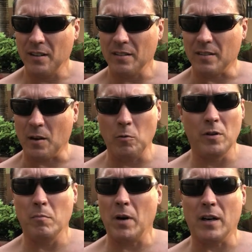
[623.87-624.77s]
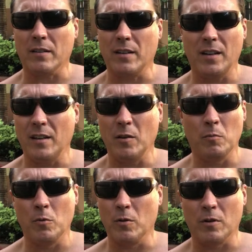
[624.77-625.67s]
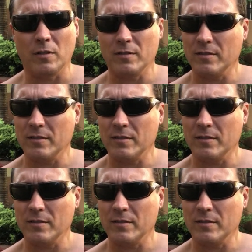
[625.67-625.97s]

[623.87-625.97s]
So I wasn't about to get no more,